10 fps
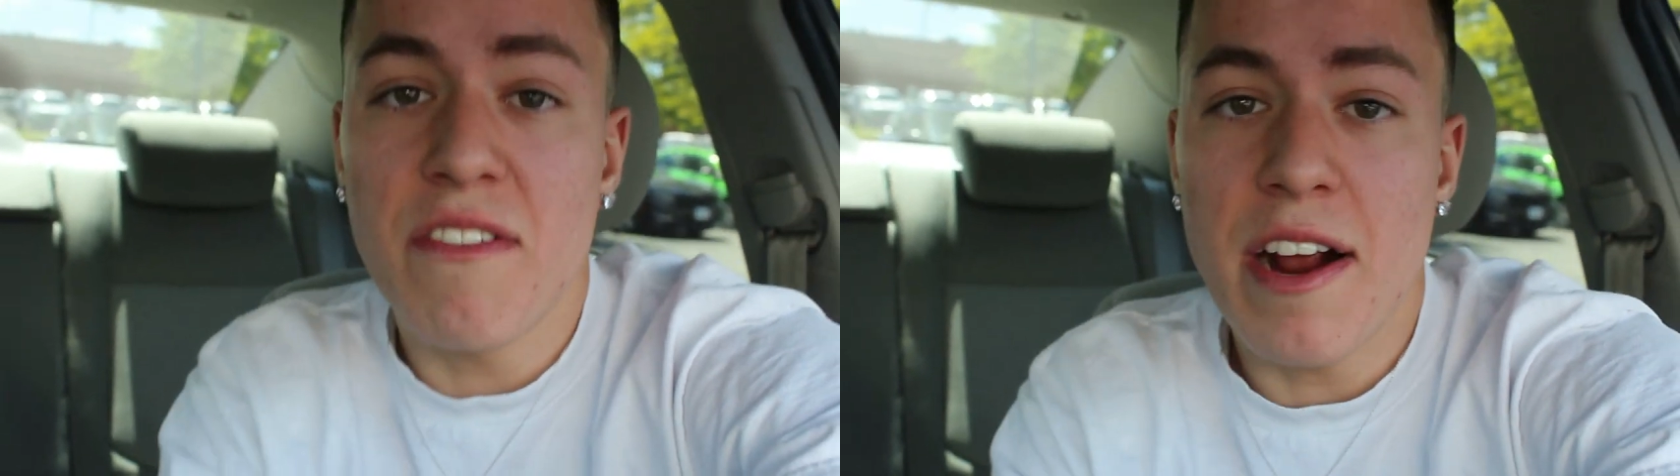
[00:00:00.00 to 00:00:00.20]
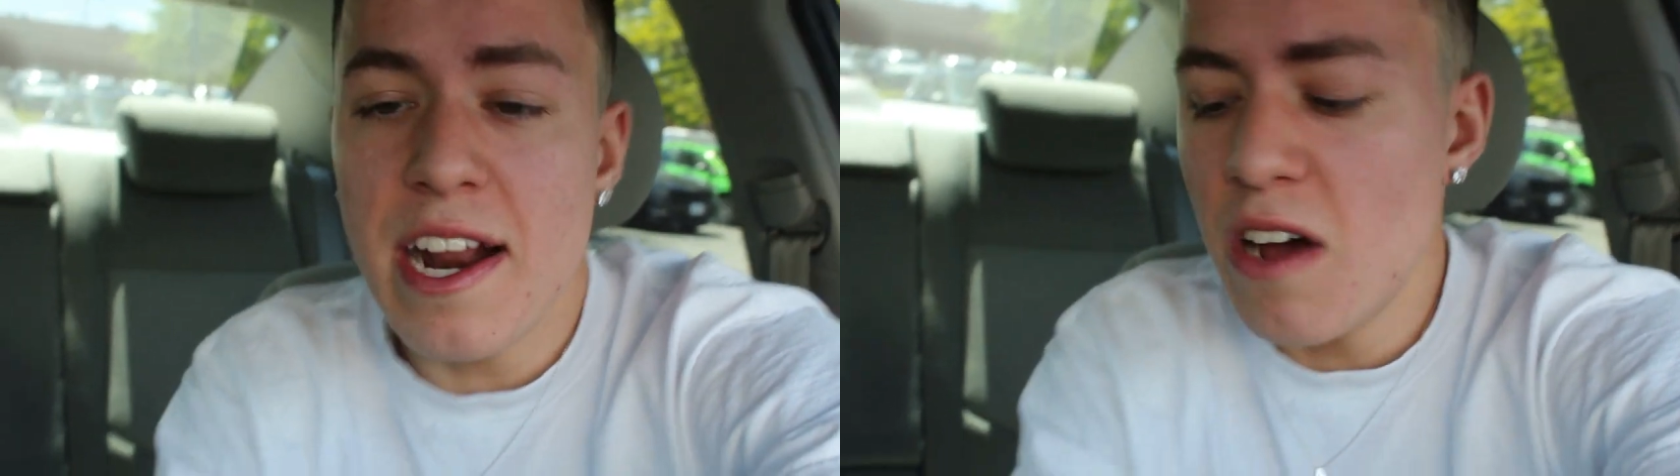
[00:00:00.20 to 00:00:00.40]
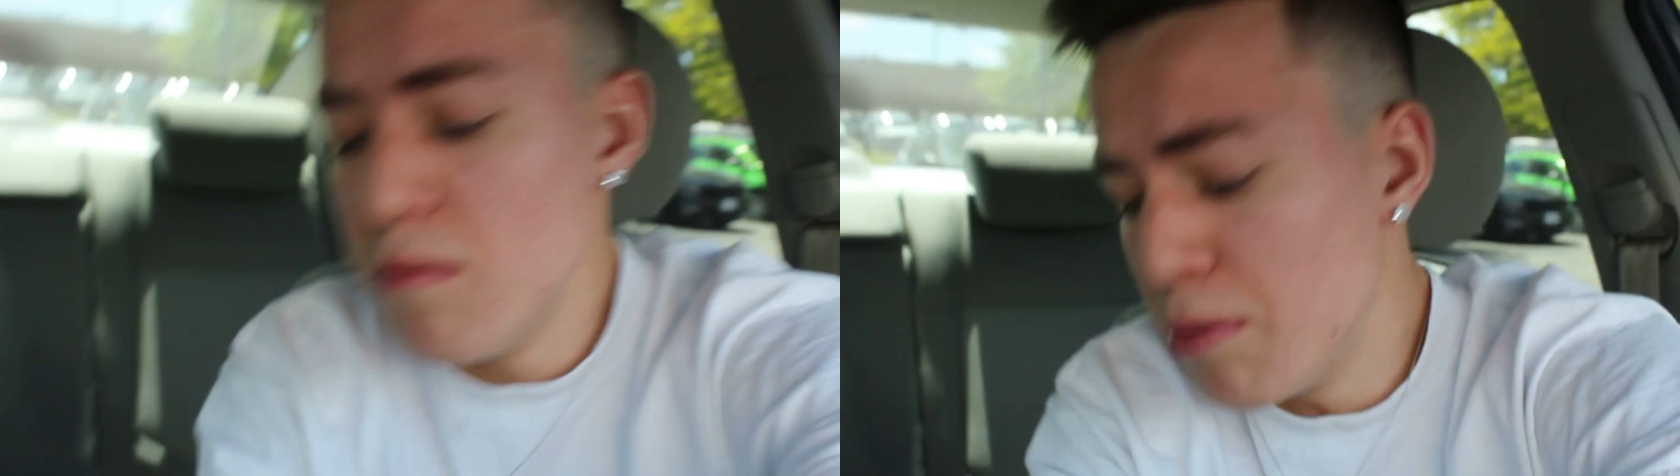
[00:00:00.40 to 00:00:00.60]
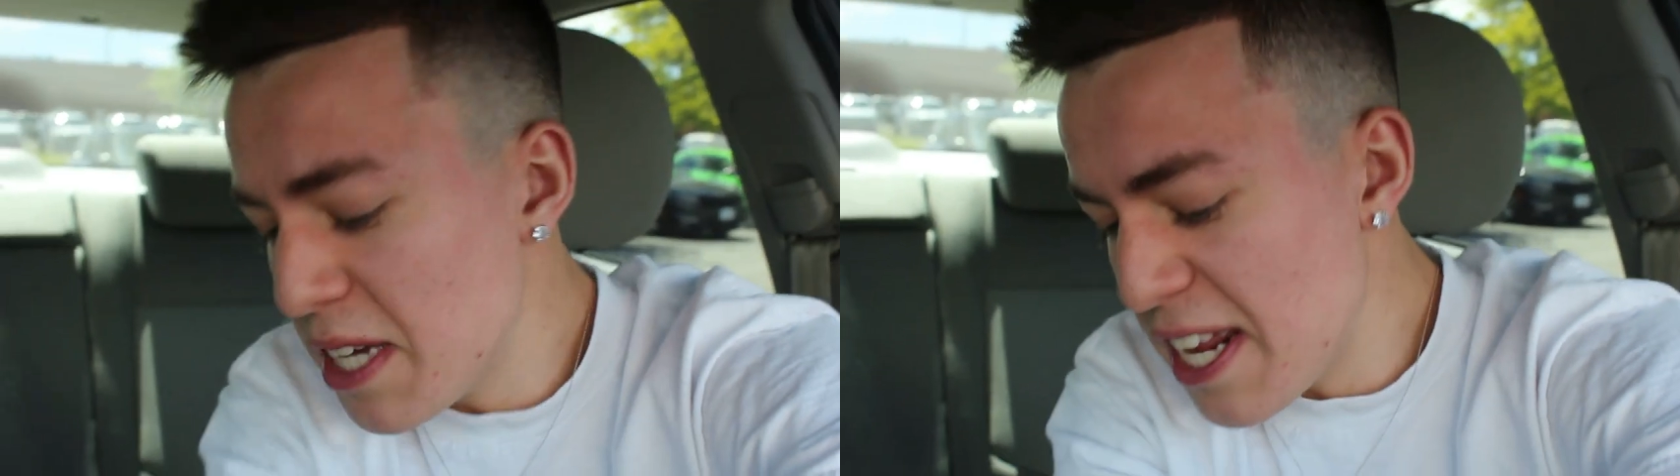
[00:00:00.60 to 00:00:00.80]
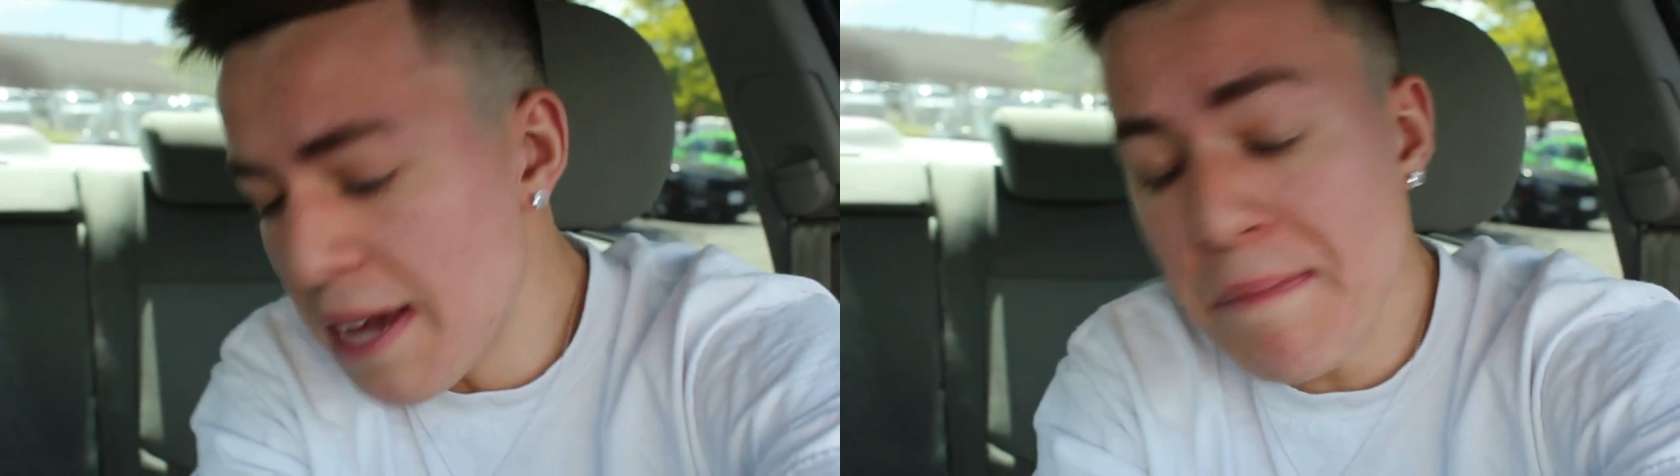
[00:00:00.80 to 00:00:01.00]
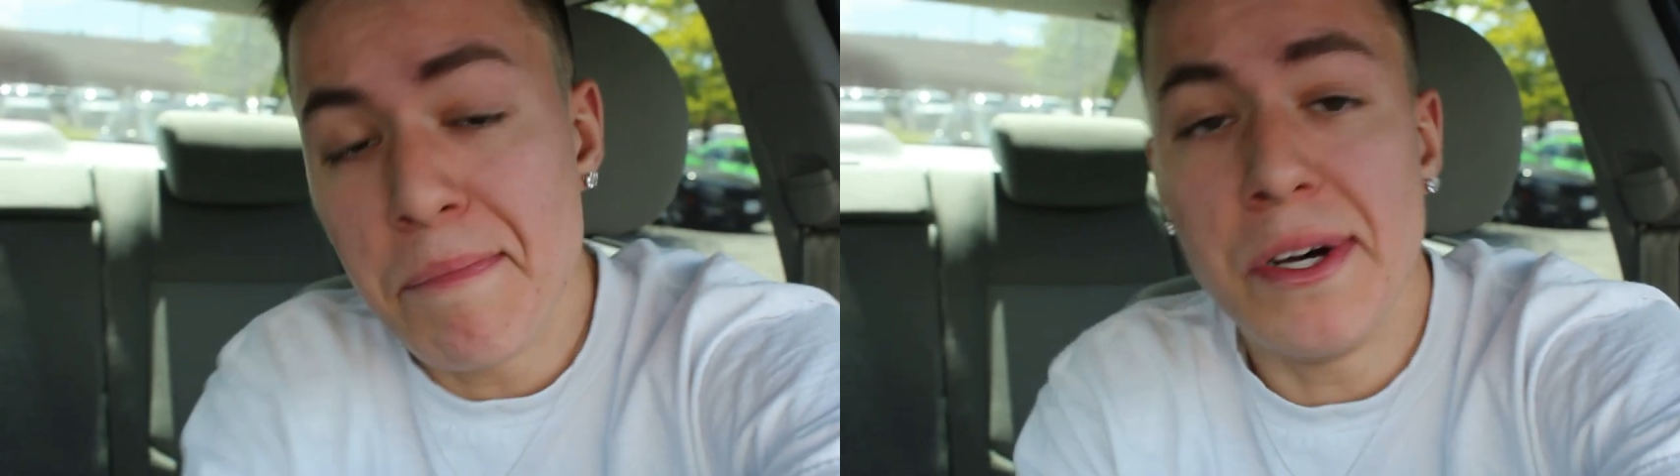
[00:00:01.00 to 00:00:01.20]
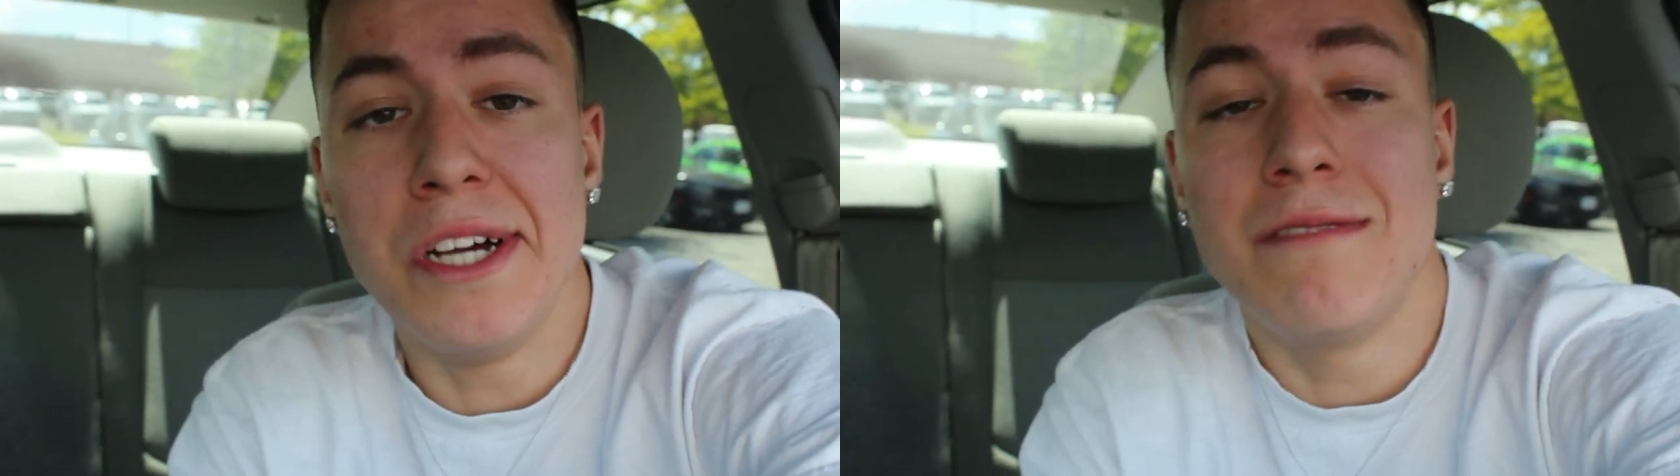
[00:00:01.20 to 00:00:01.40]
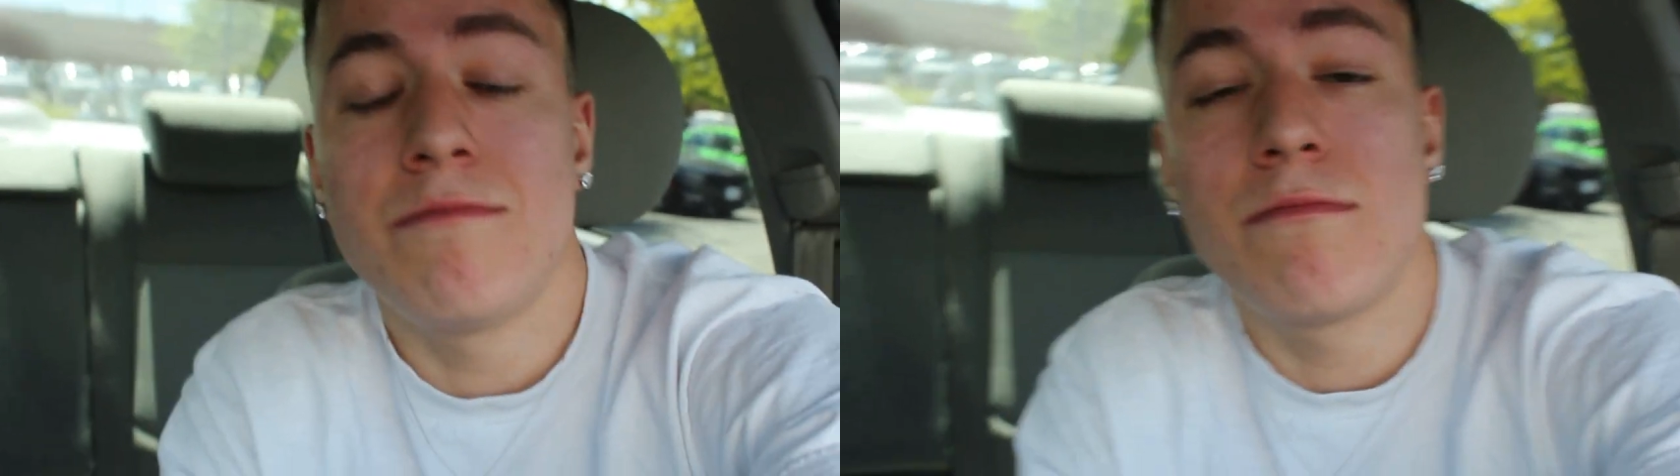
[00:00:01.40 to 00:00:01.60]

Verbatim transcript: right now and bleeding, but